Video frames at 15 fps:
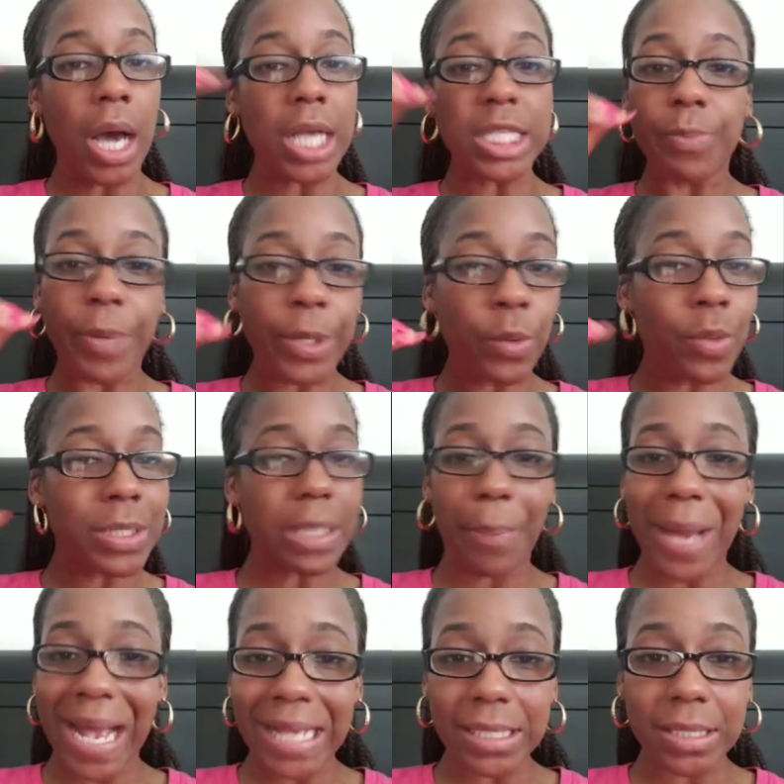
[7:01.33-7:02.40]
husband who was
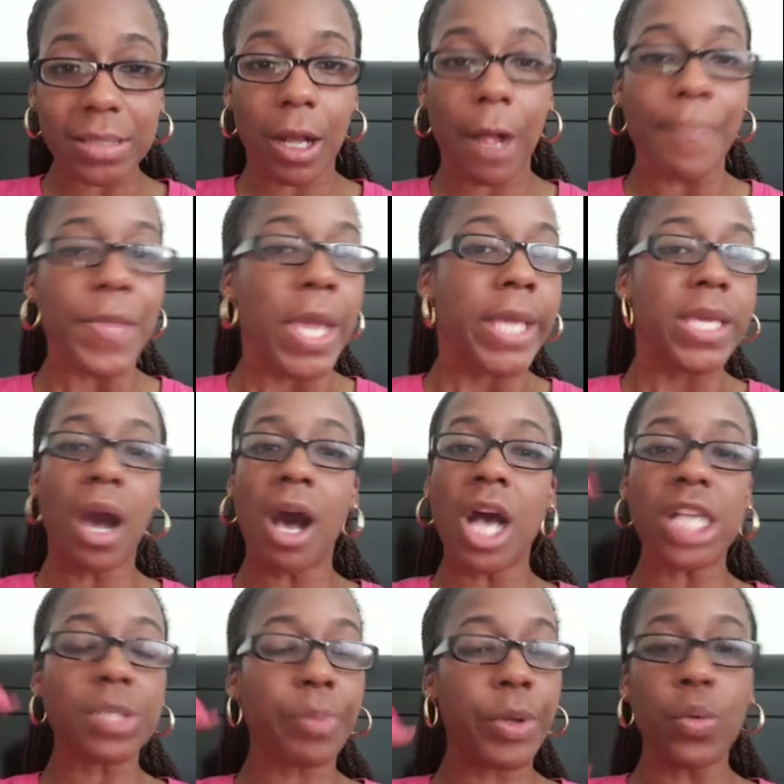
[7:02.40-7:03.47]
a pastor, your
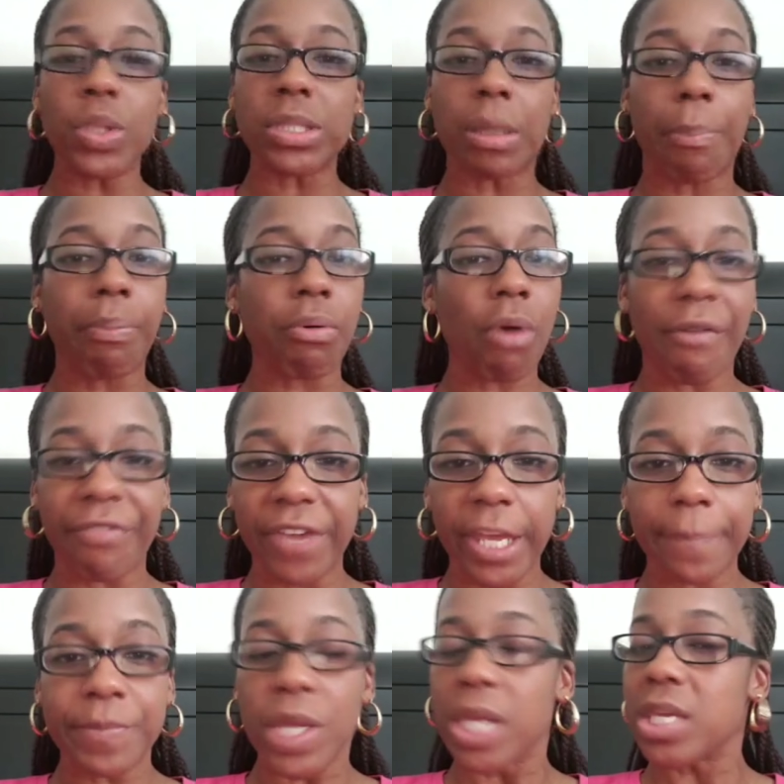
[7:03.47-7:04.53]
husband who was a
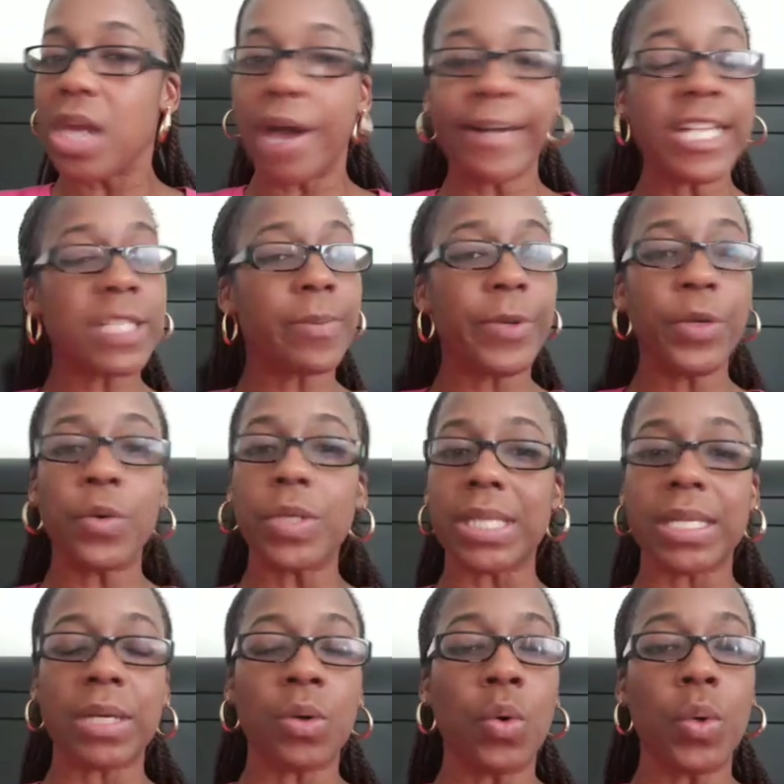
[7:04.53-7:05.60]
prophet, your husband who
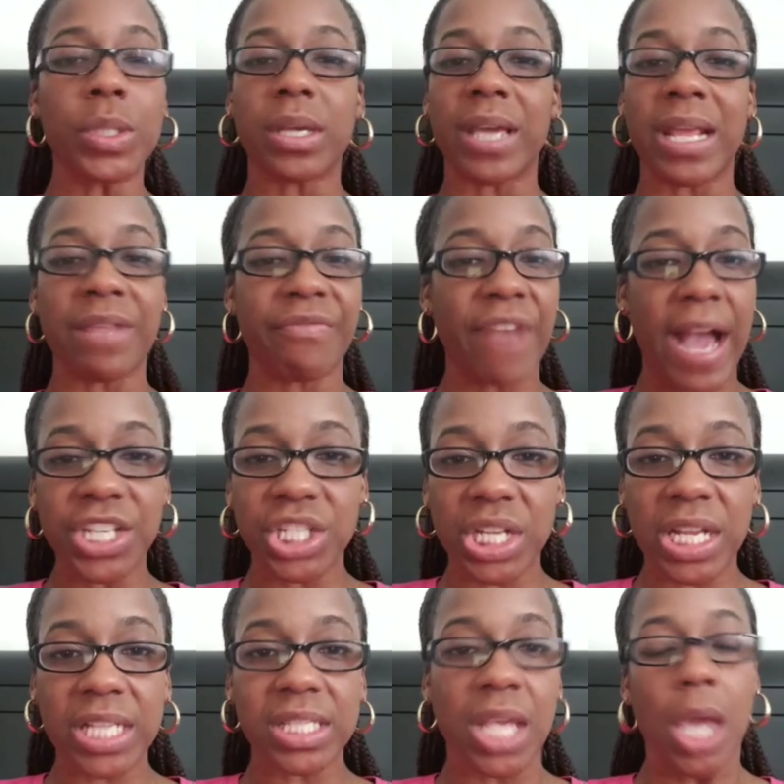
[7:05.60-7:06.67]
was, an who was an
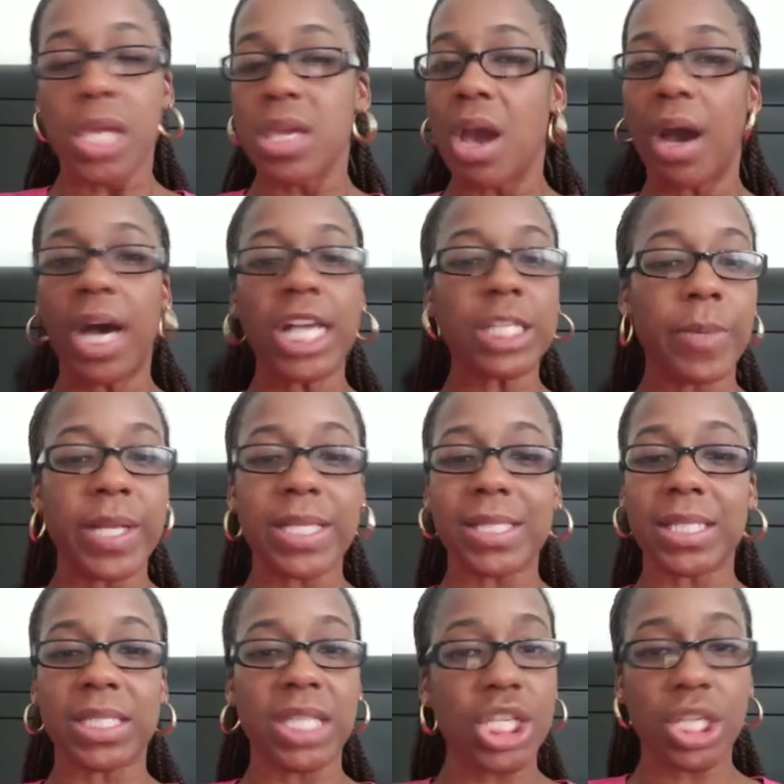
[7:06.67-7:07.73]
evangelist, your husband
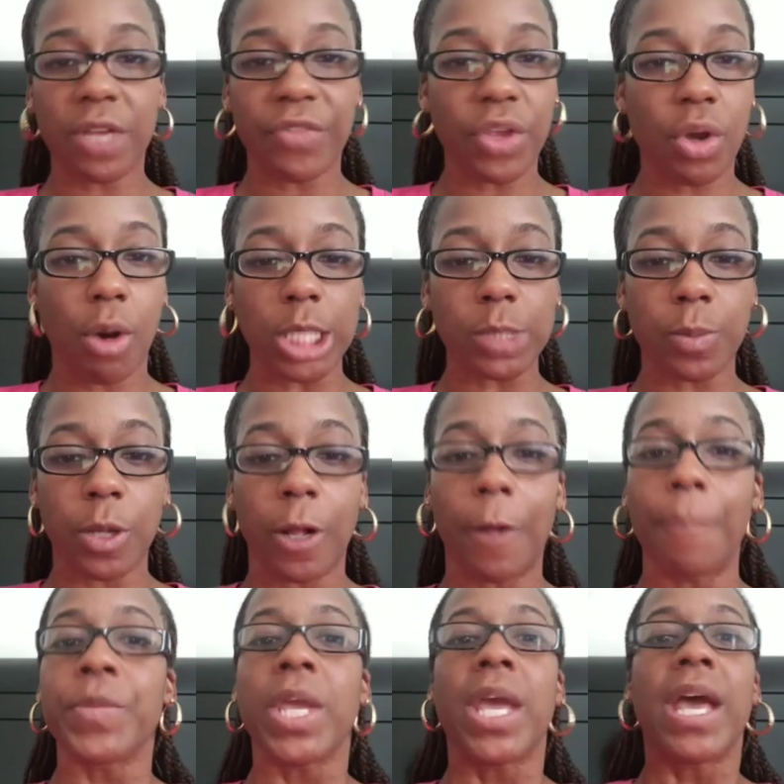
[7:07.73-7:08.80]
is a teacher of the
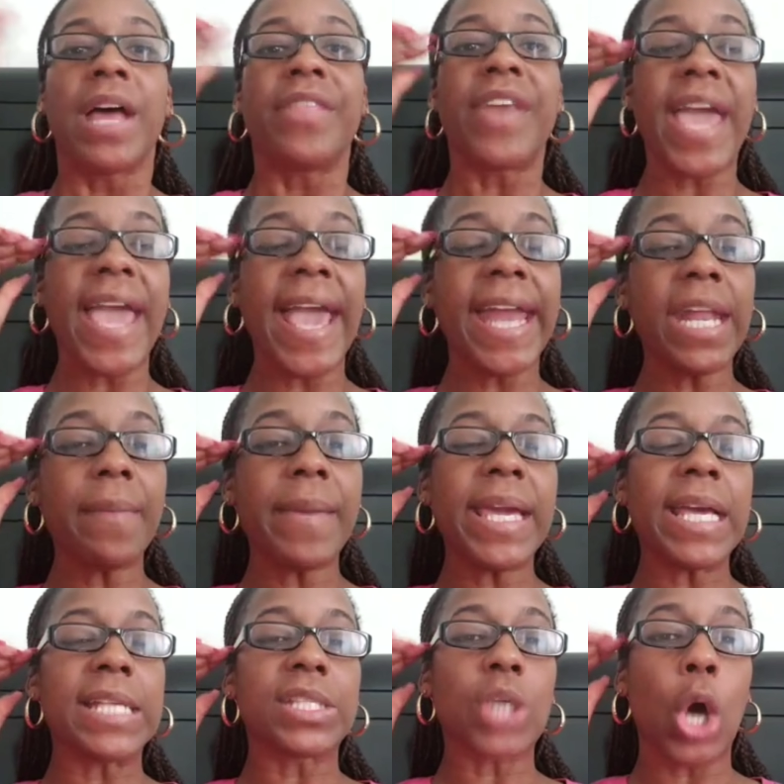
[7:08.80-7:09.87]
gospel. The
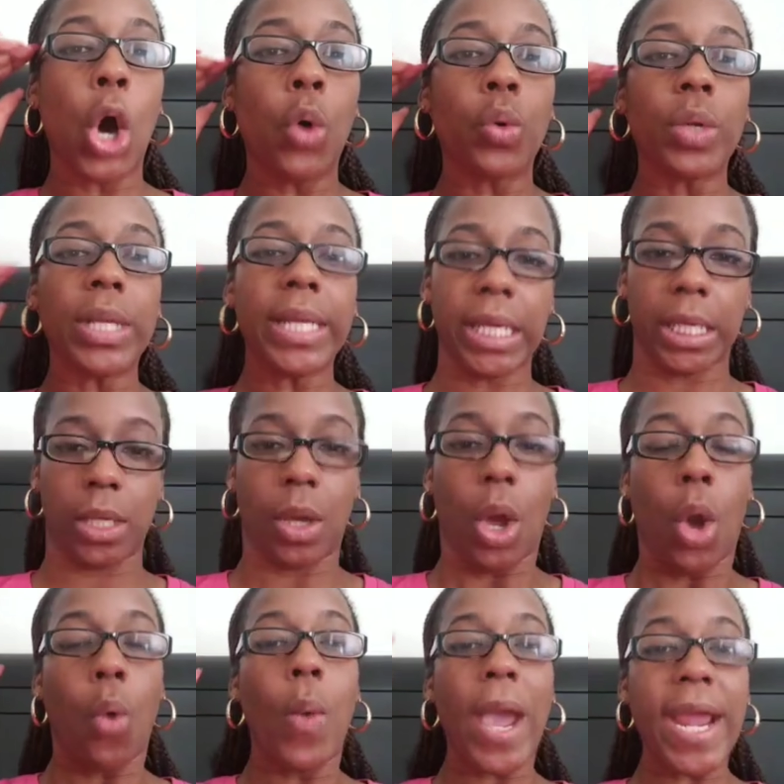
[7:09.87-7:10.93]
enemy is only
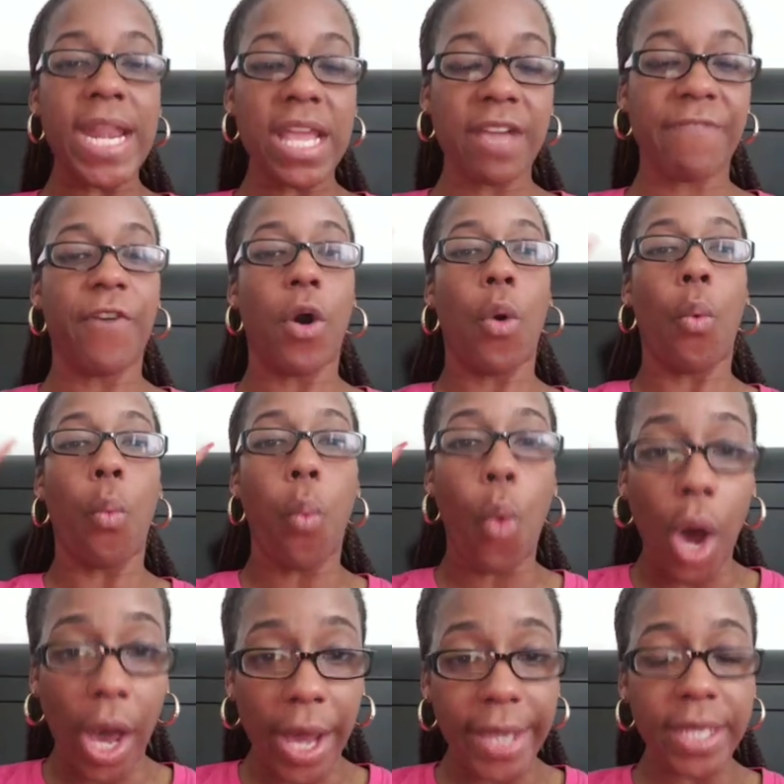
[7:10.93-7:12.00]
waiting for
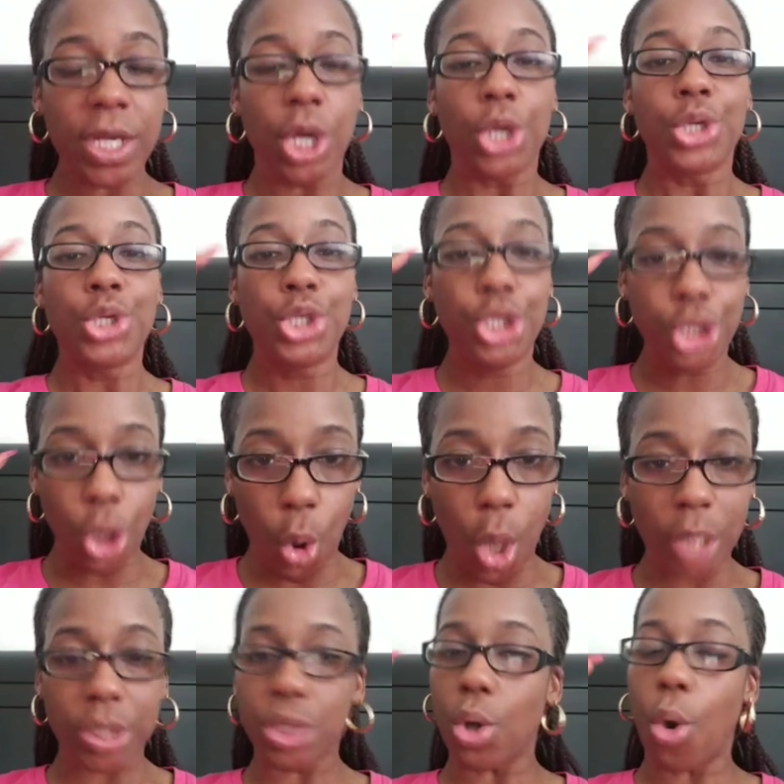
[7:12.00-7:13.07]
one
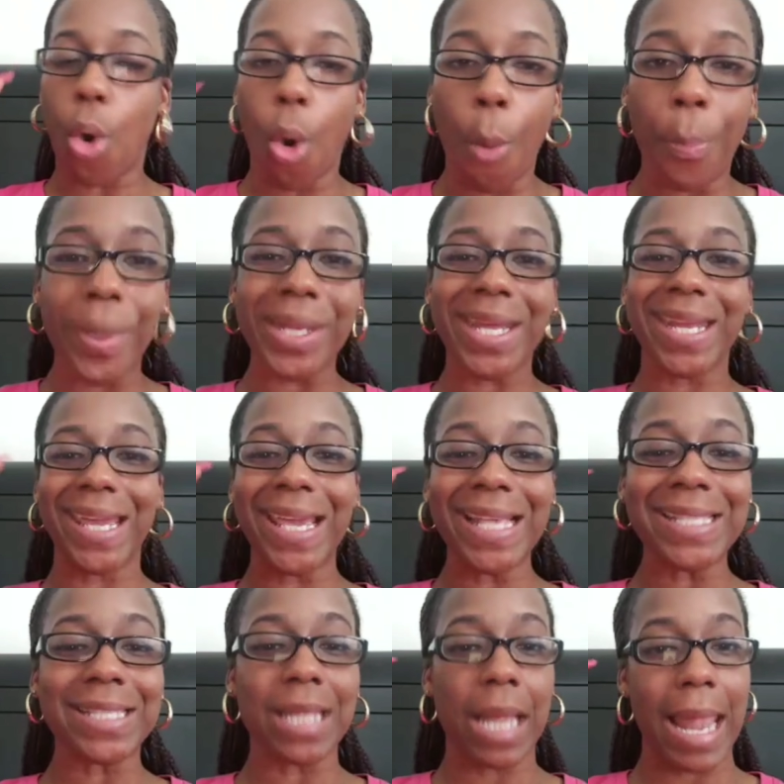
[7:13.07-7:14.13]
door to open in
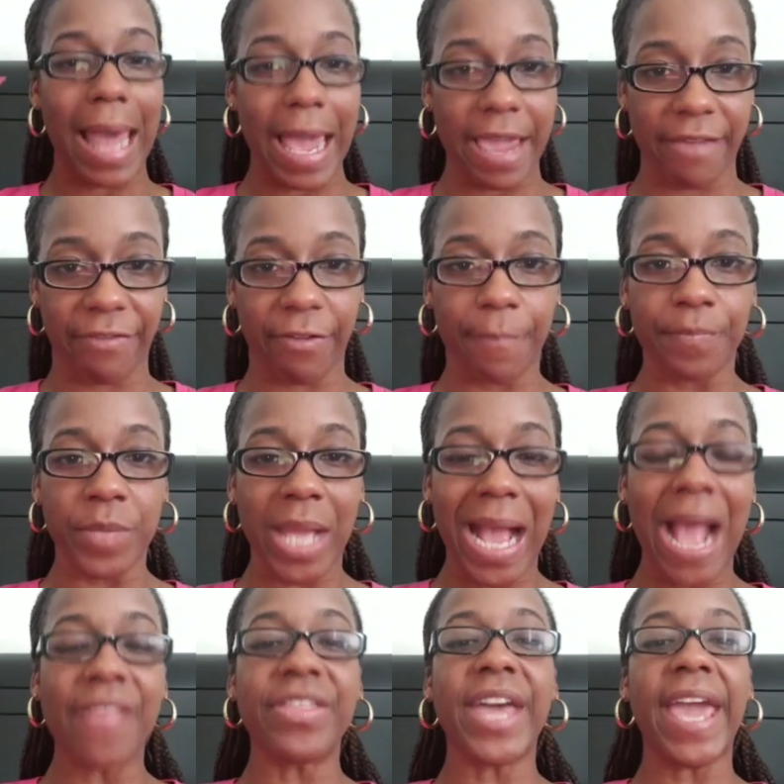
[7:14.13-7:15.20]
his life,
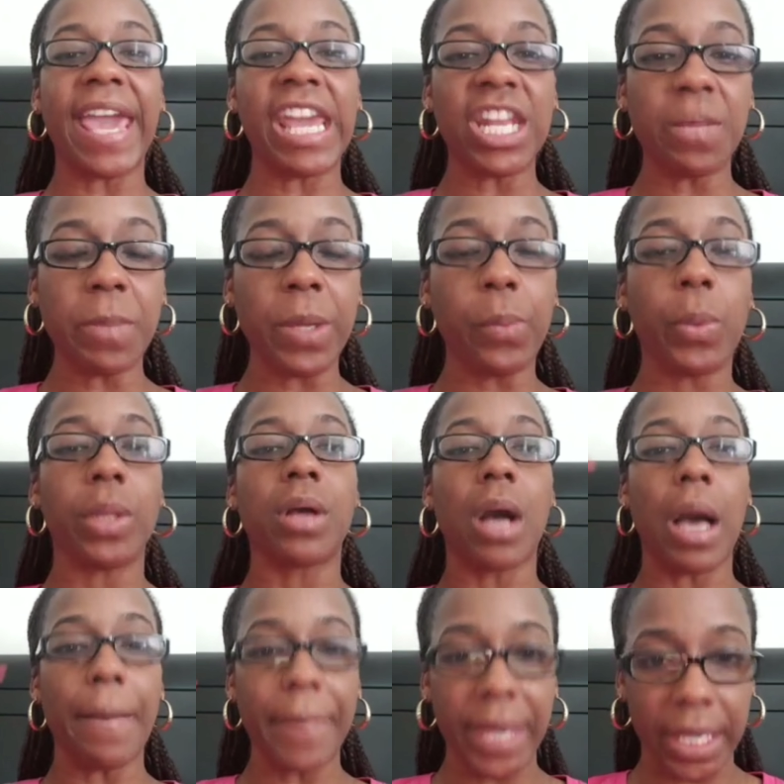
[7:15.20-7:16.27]
and the enemy will
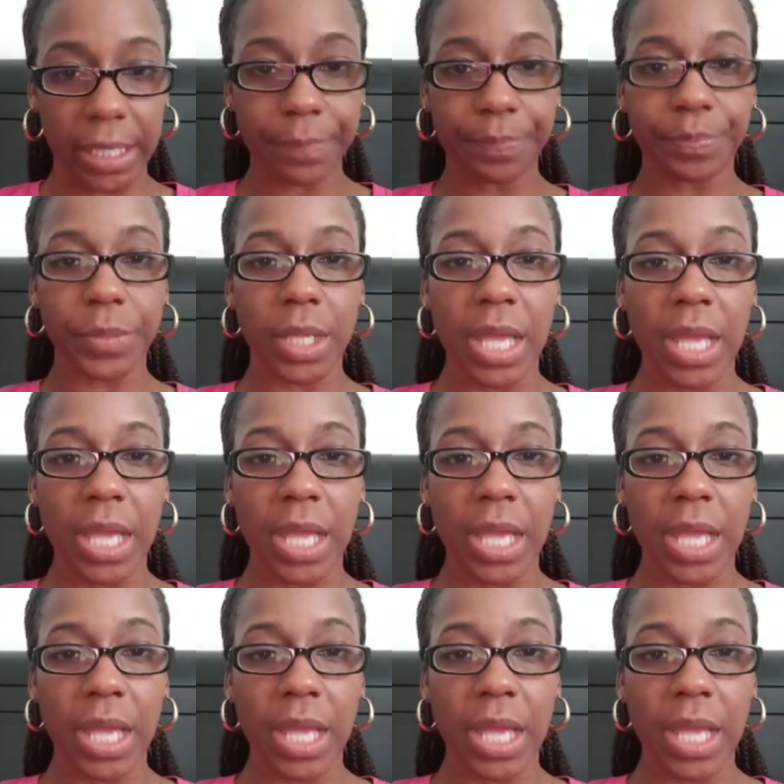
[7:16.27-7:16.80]
come in.